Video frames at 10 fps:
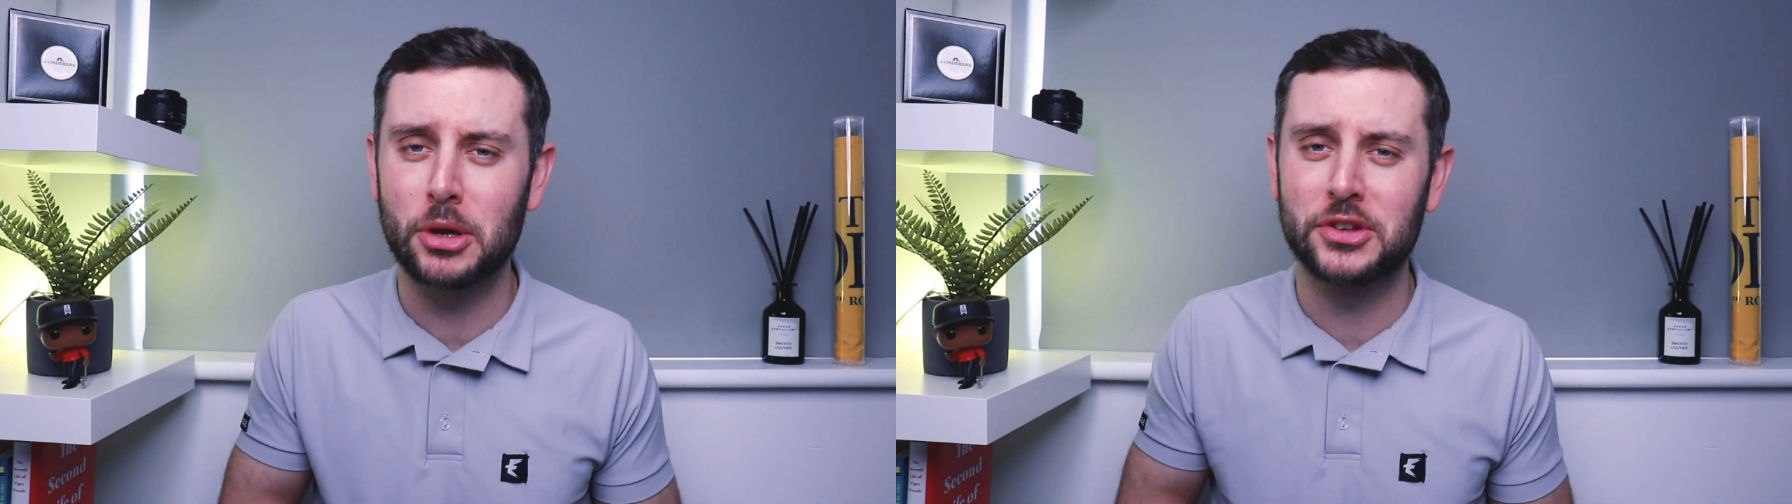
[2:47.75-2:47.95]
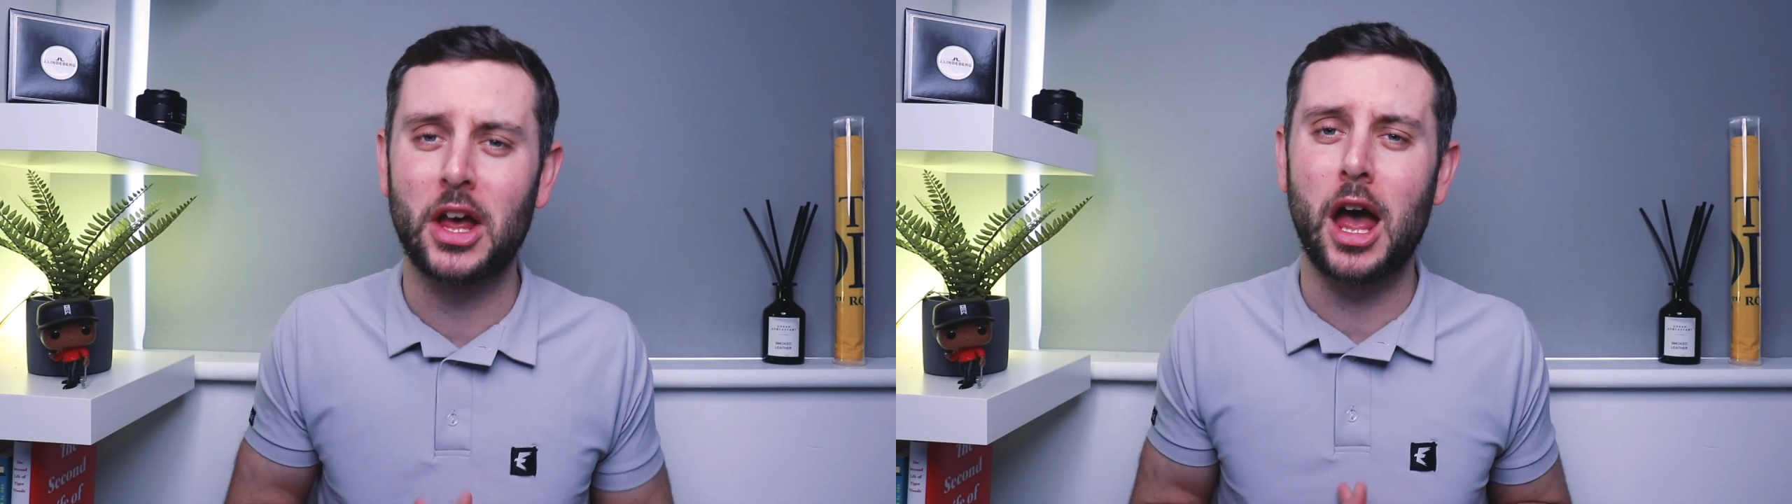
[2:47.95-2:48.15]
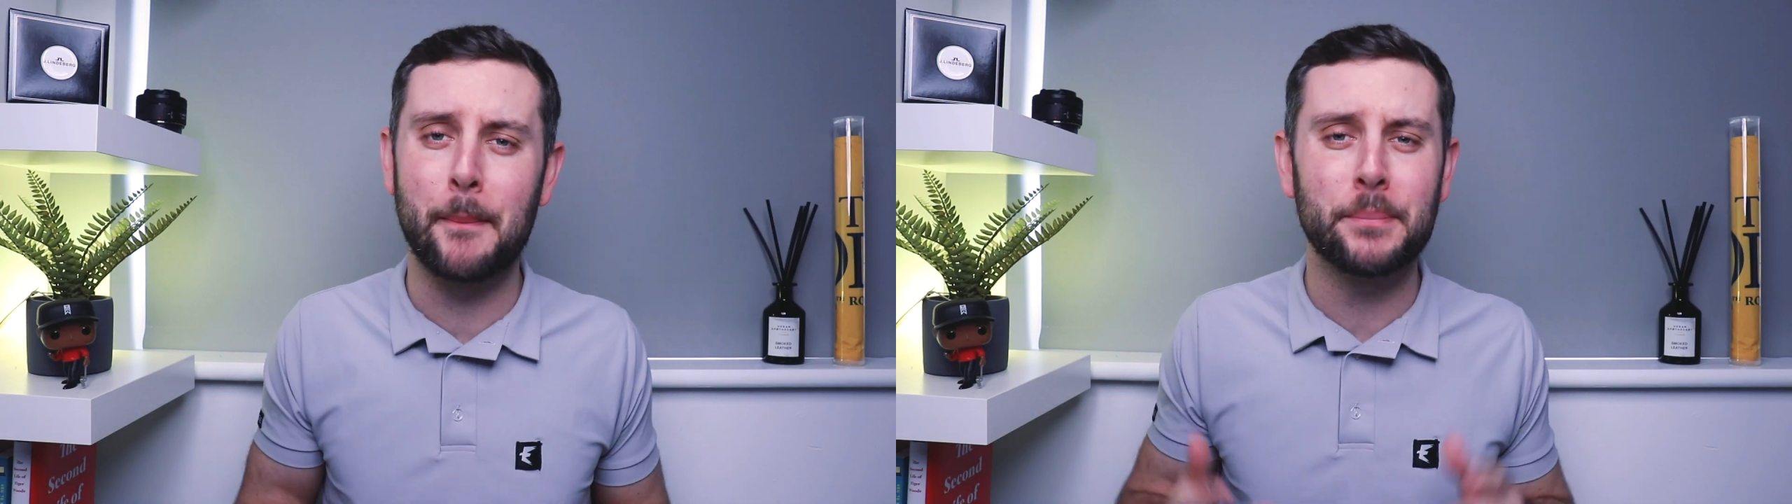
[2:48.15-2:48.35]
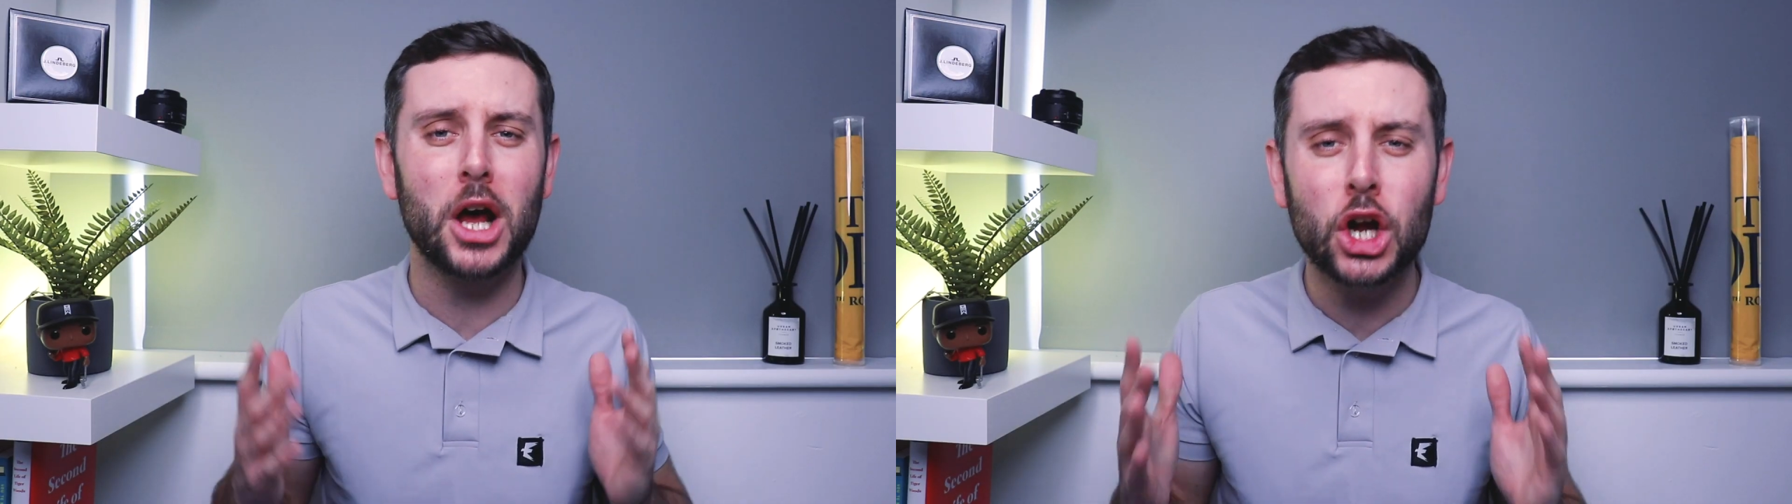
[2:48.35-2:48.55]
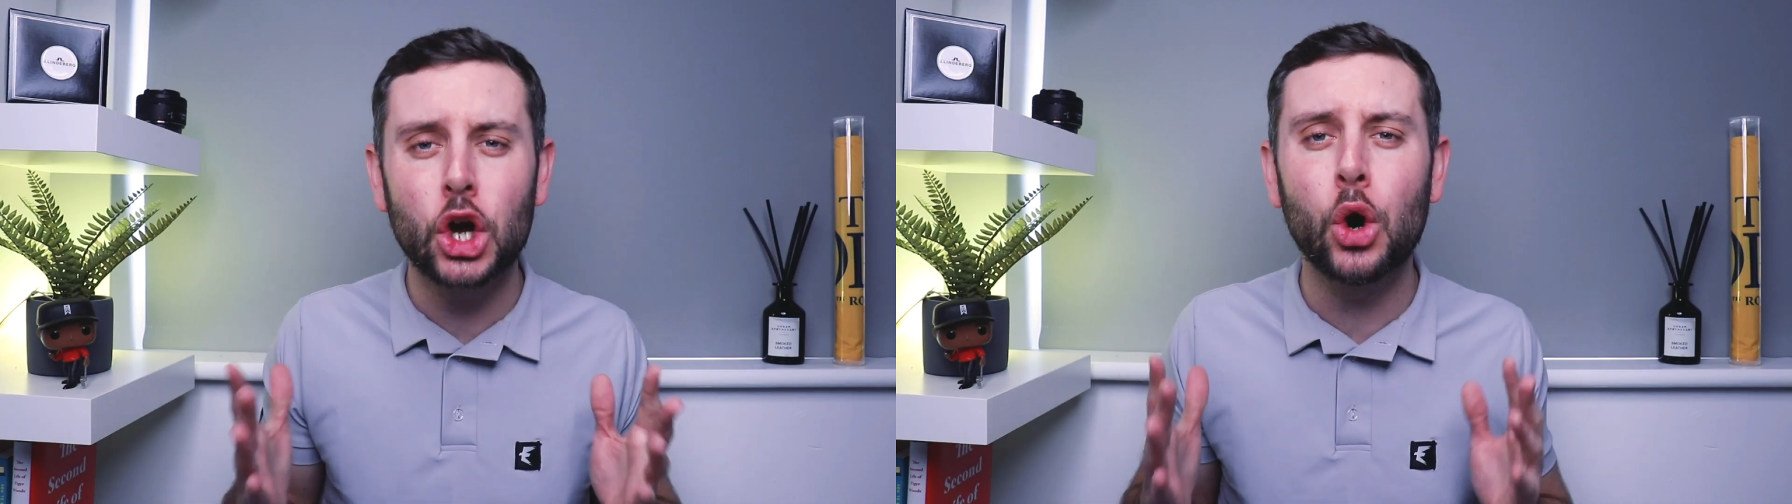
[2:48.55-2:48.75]
but
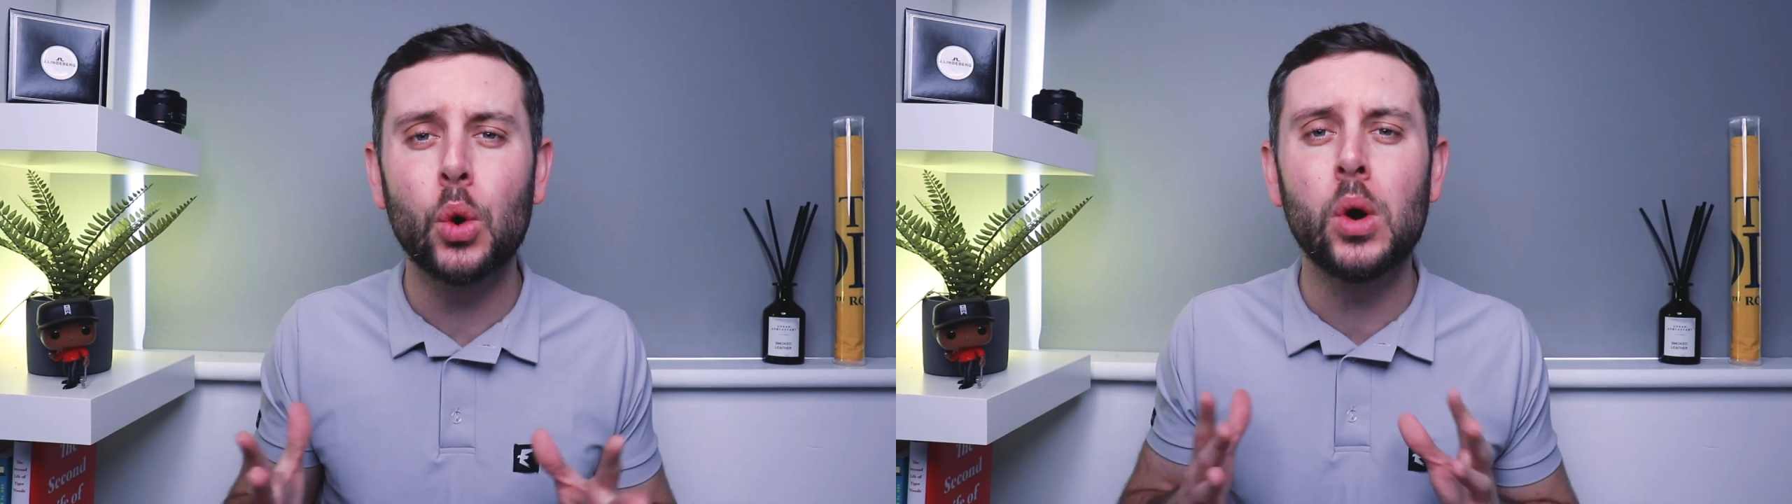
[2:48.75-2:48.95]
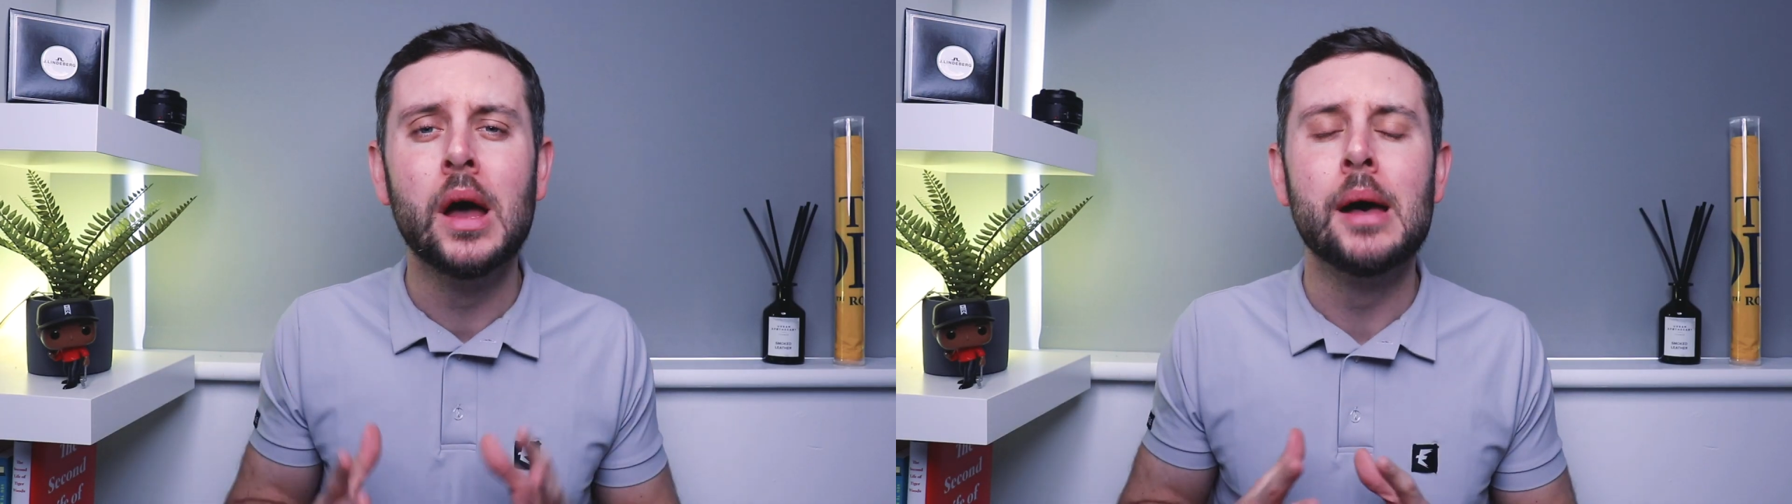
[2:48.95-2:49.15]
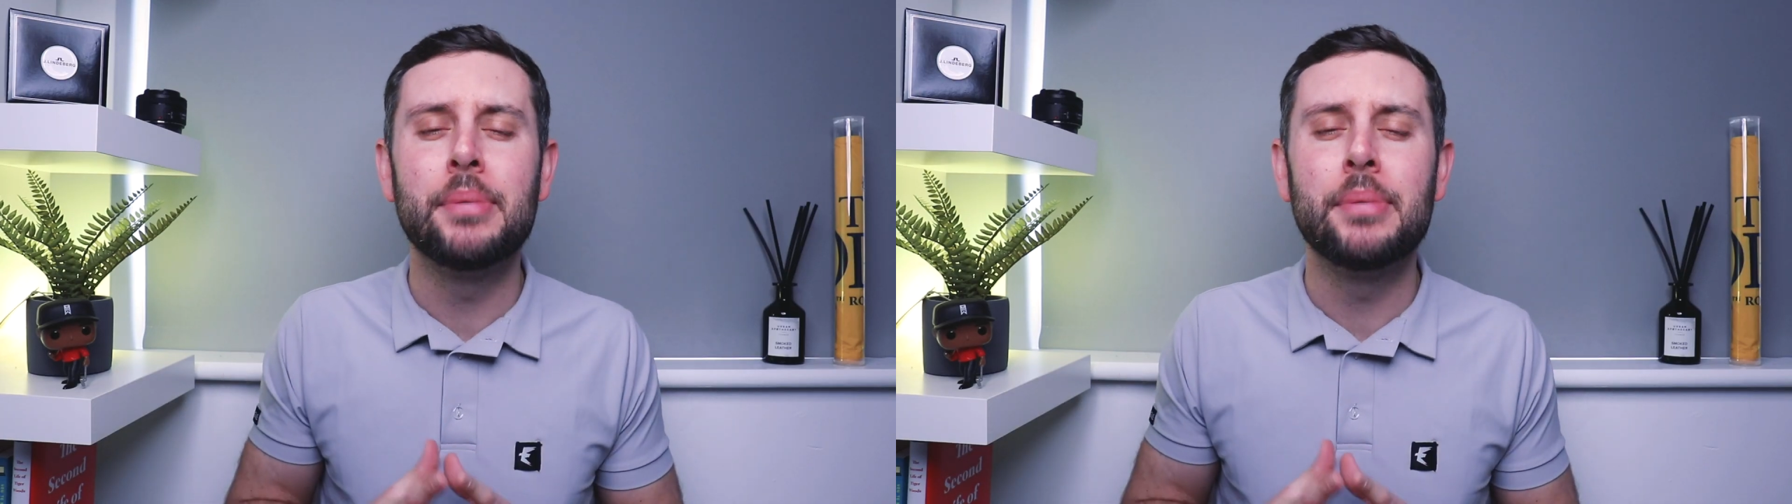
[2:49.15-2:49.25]
a cool